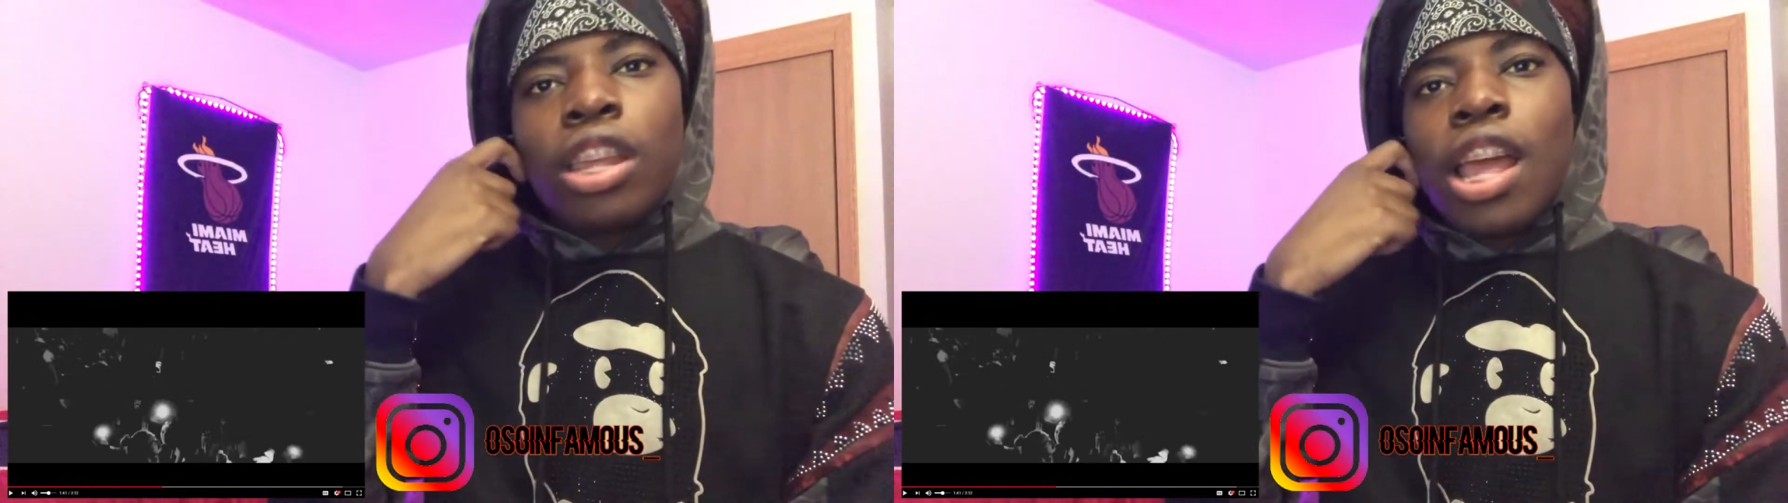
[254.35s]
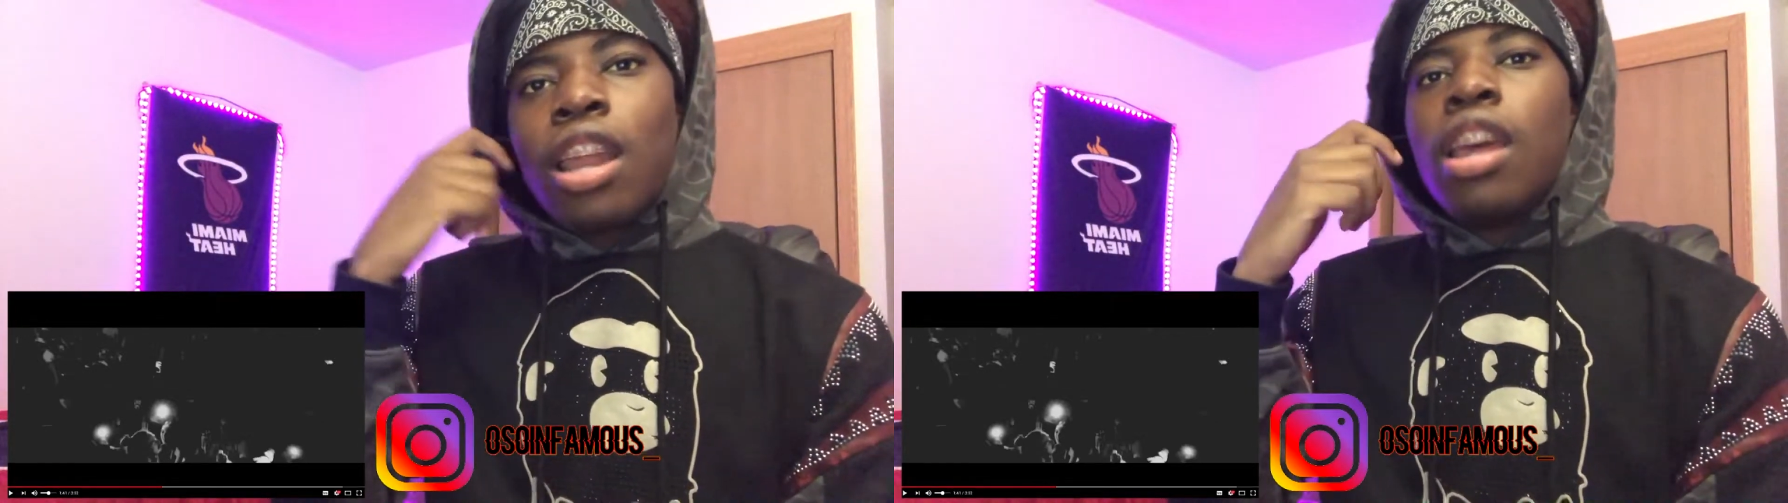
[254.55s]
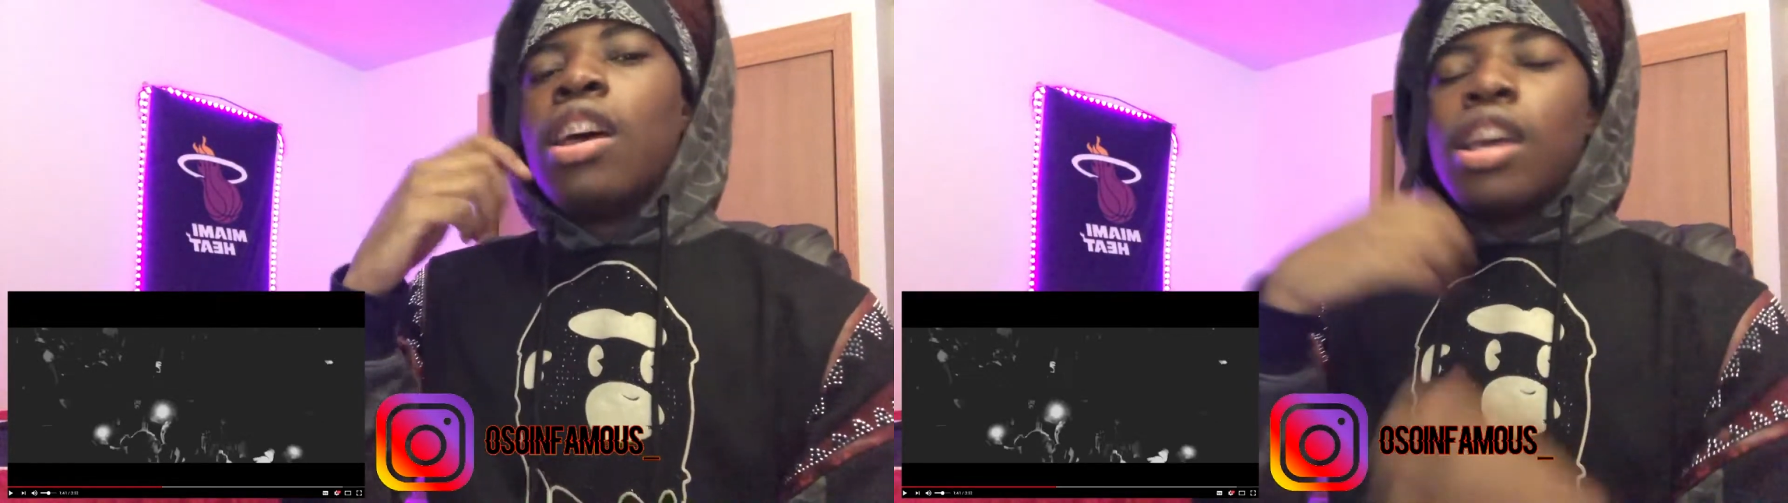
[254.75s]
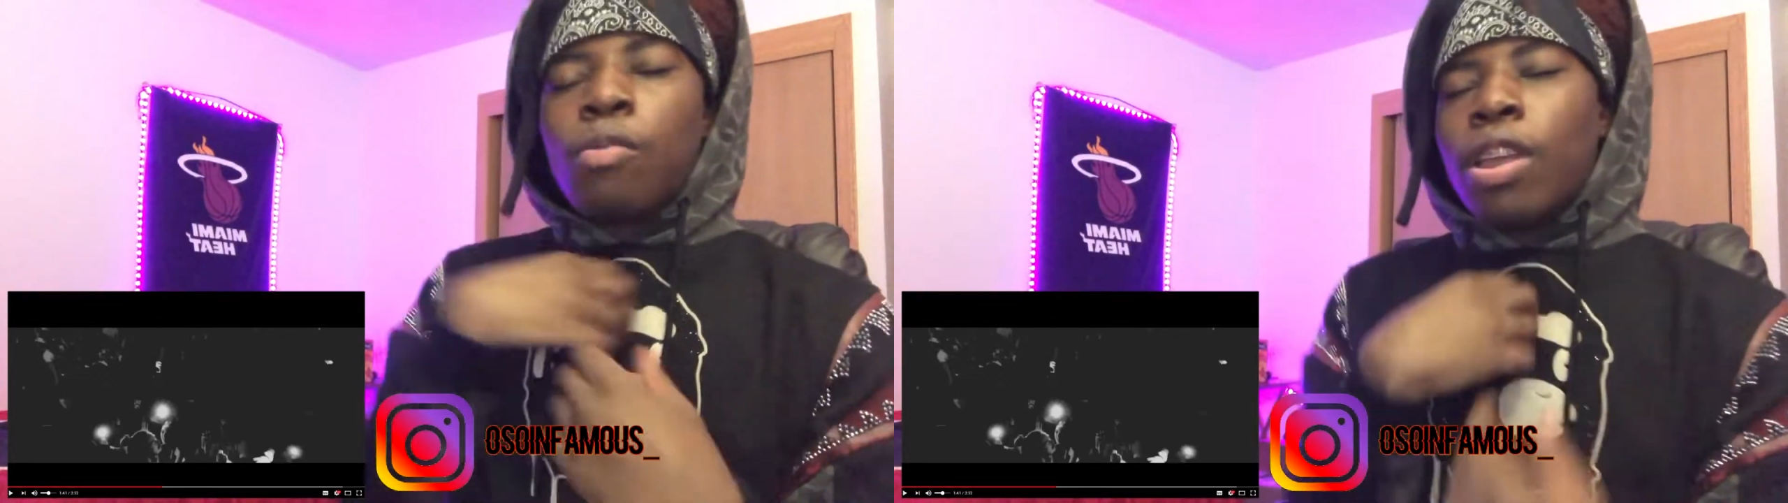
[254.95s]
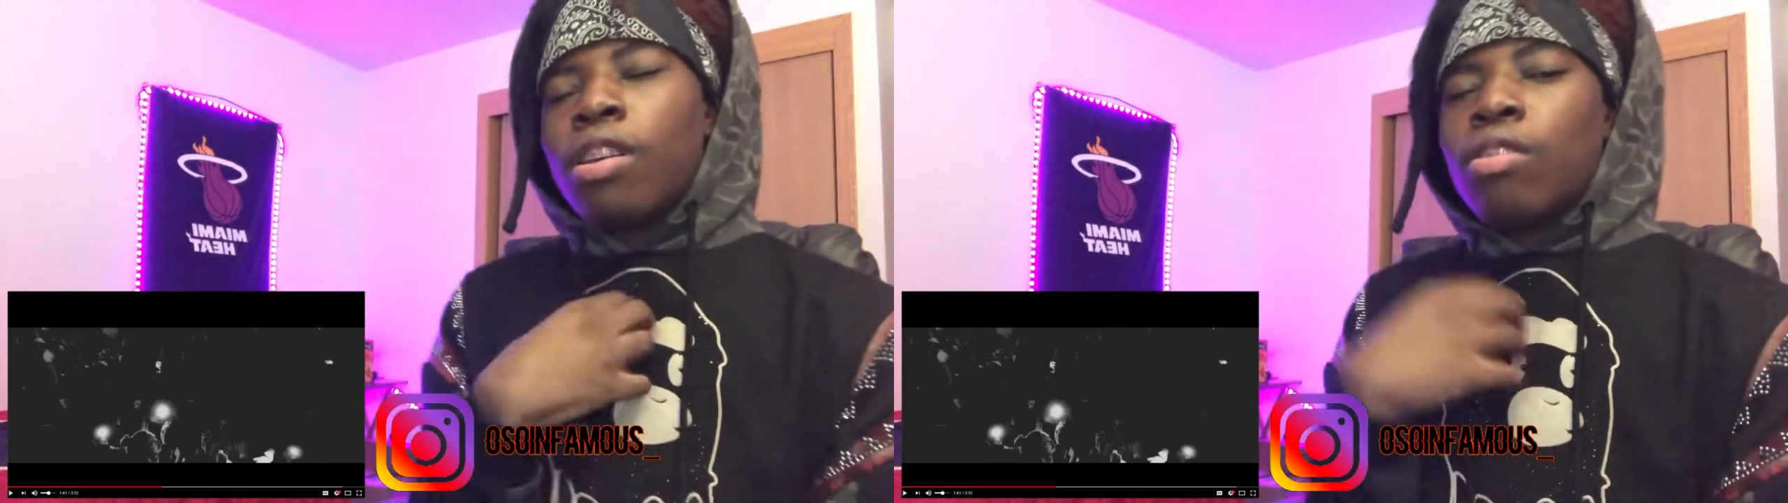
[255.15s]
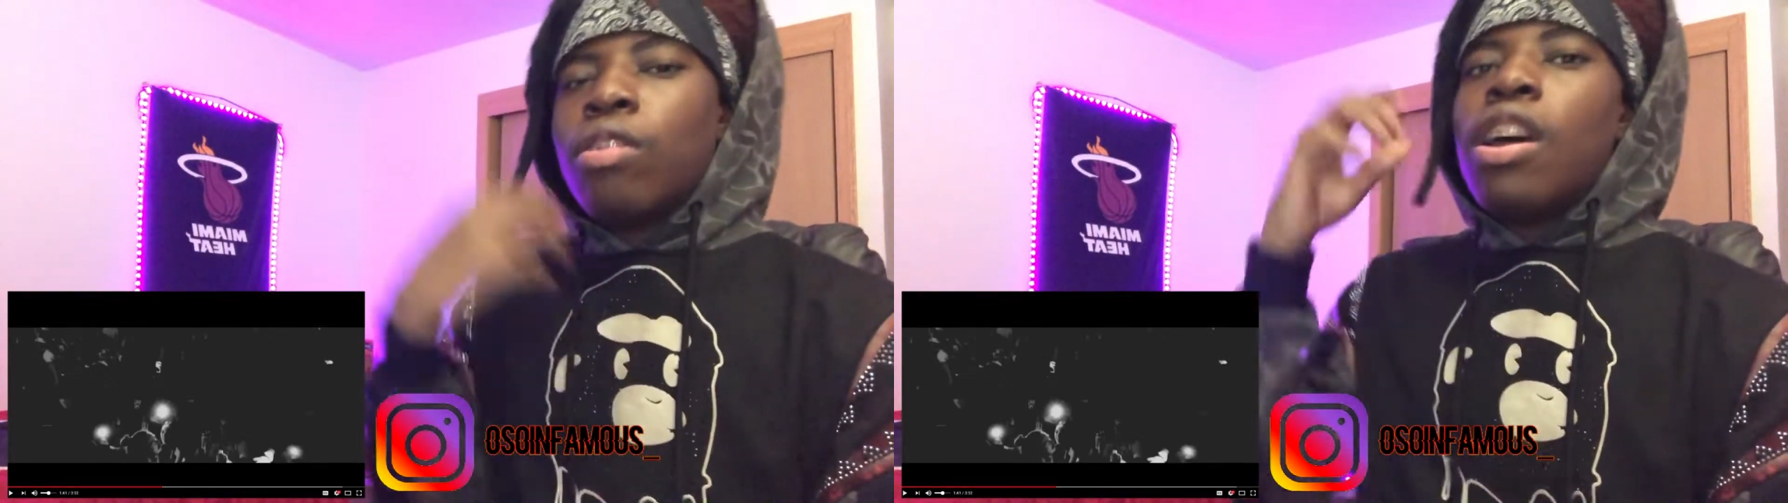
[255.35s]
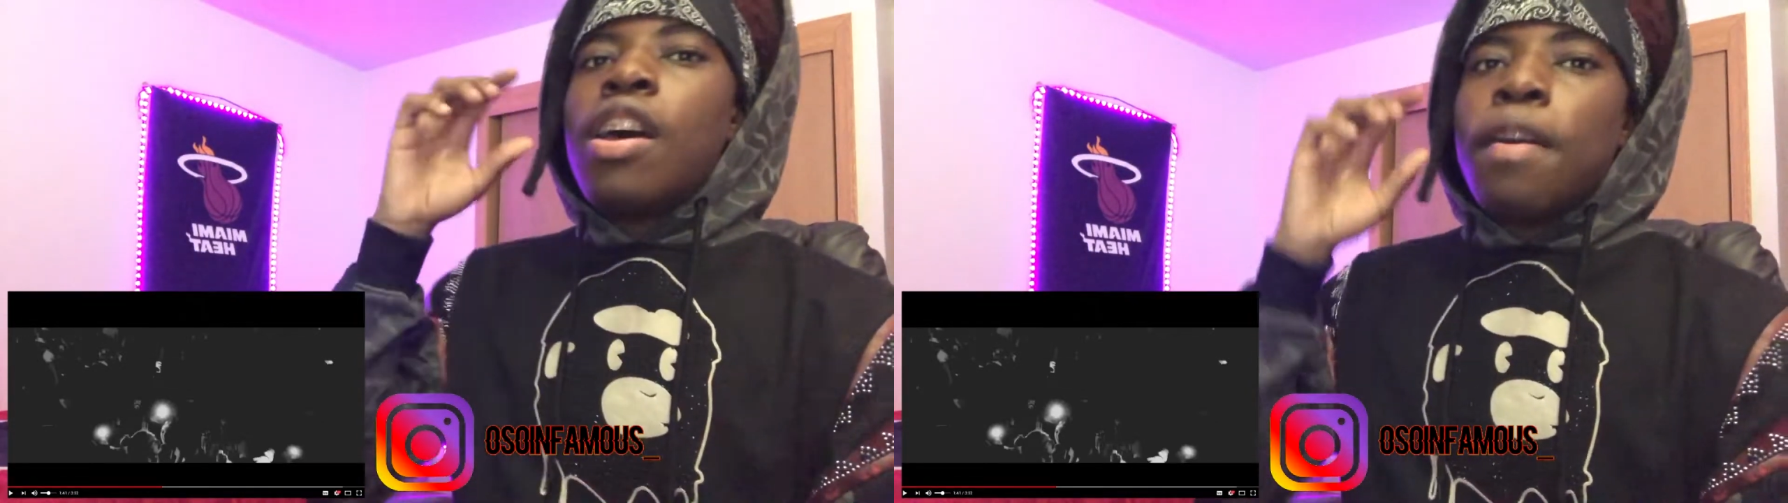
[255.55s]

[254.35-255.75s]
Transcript: He got to, wait, hold on.